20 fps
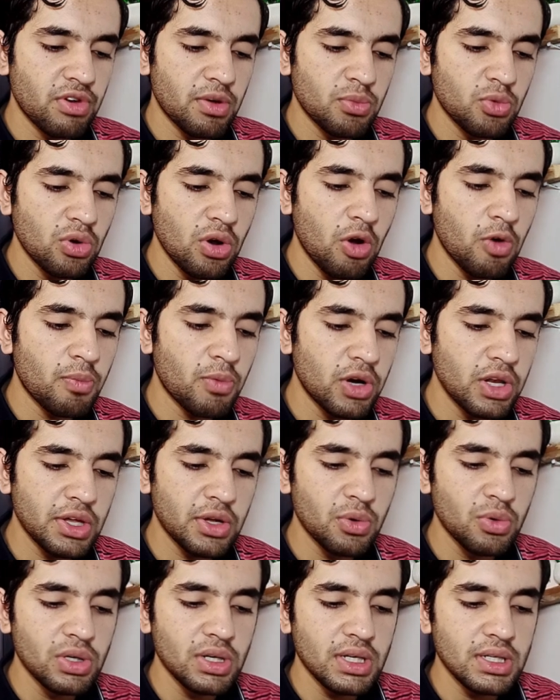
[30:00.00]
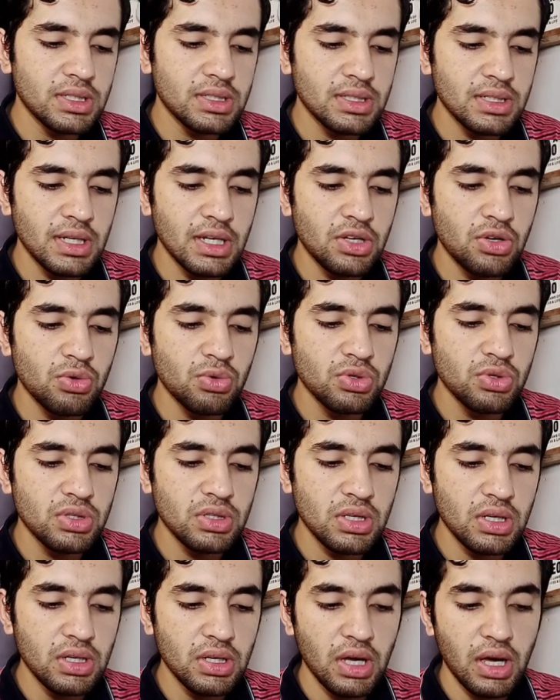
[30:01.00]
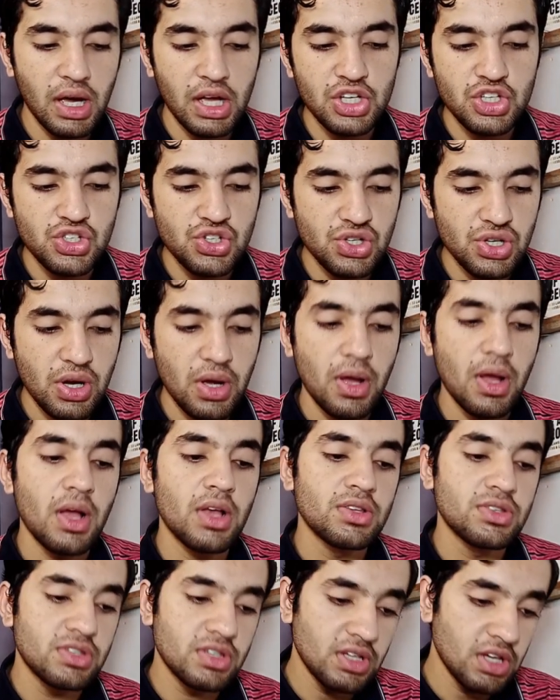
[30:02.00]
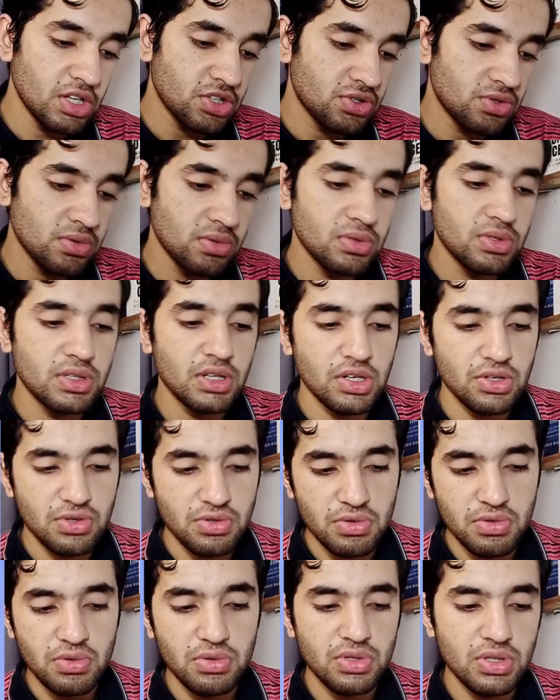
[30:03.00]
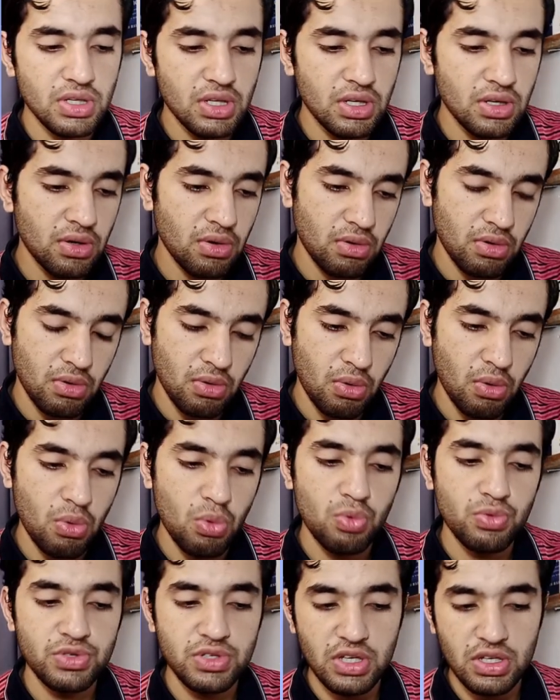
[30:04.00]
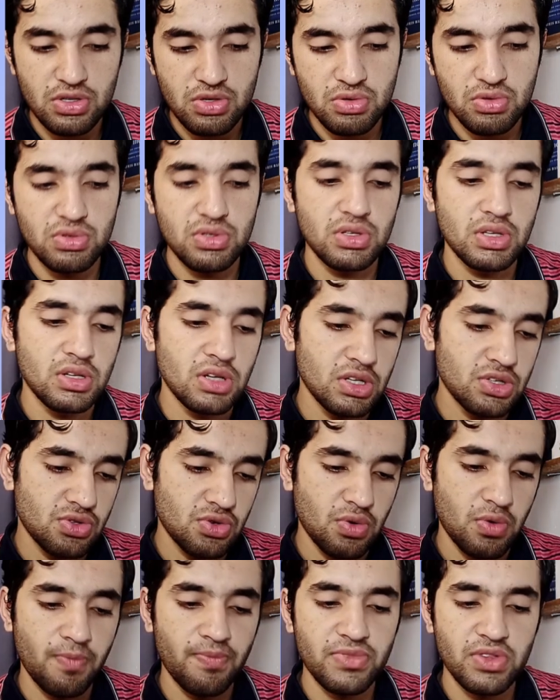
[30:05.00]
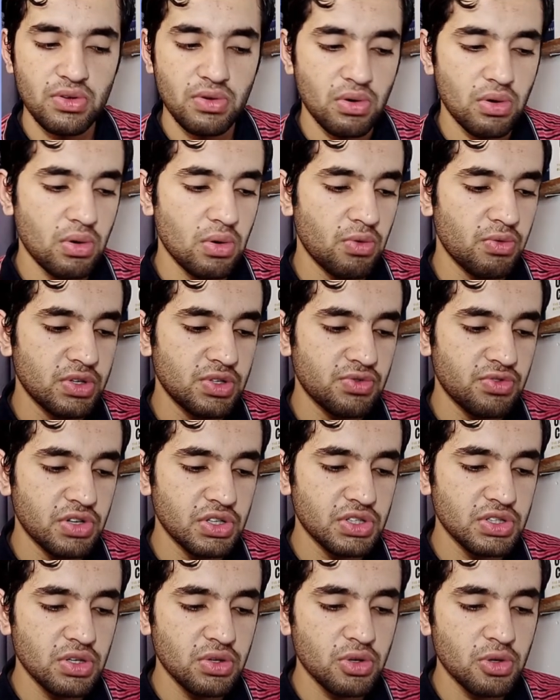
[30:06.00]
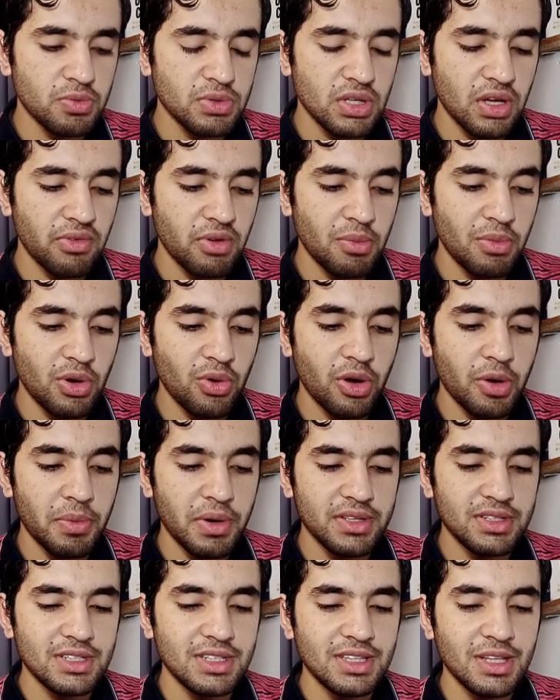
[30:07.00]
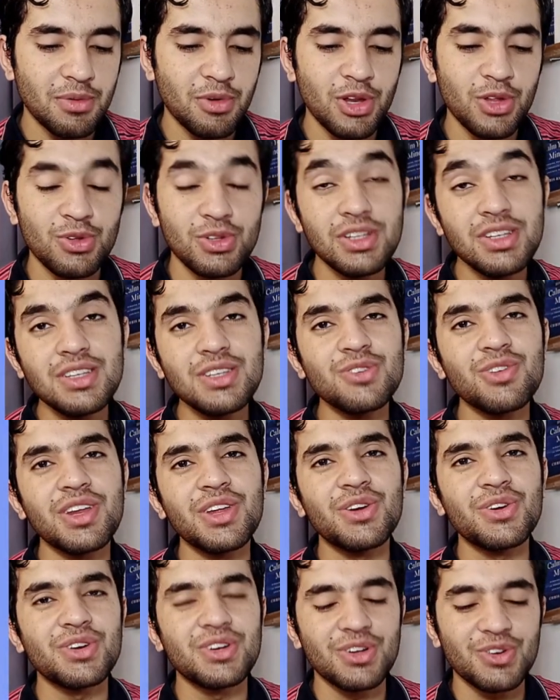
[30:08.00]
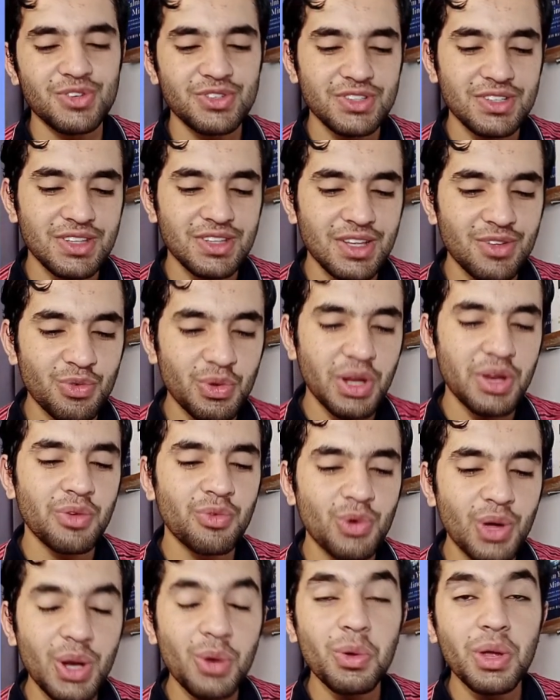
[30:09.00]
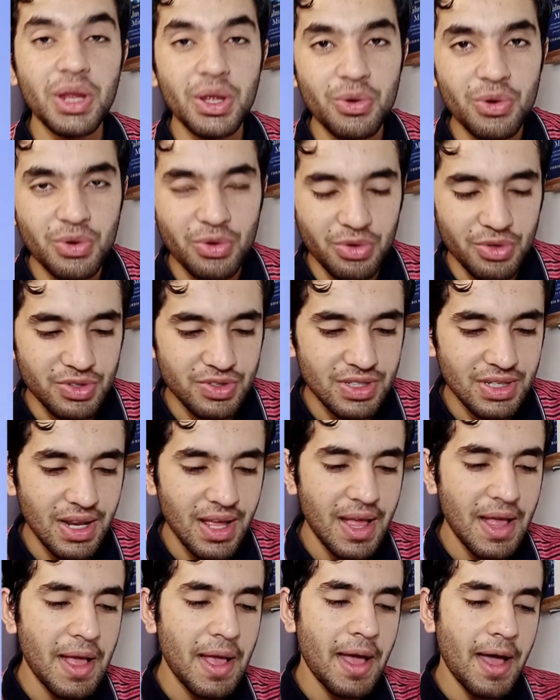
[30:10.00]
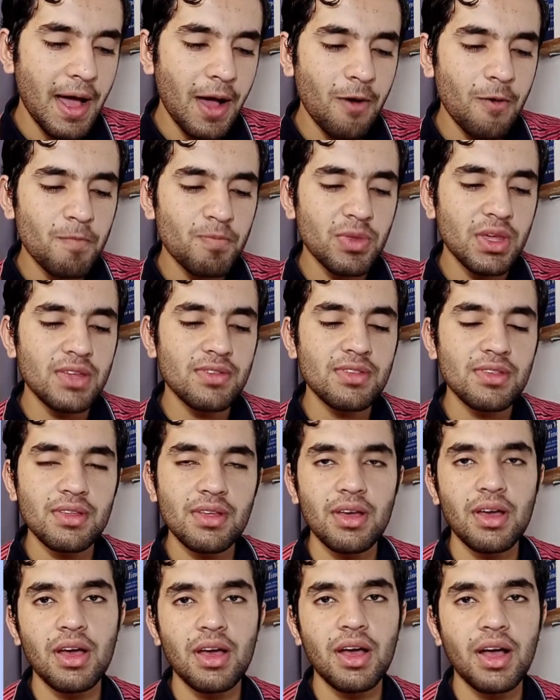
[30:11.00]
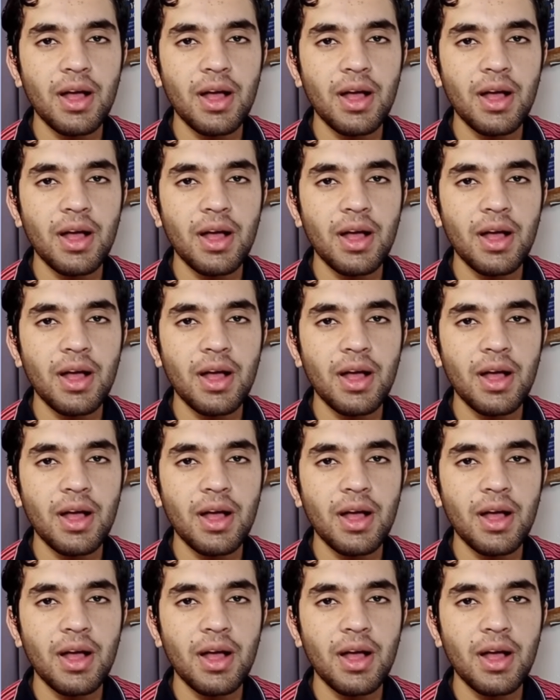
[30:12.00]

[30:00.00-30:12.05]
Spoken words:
The formula of molecule is CH2CH, CH2, CH2, CO, CH2, CHO. So which functional groups given below are present in the molecule? This is a very good question, a very good question. Because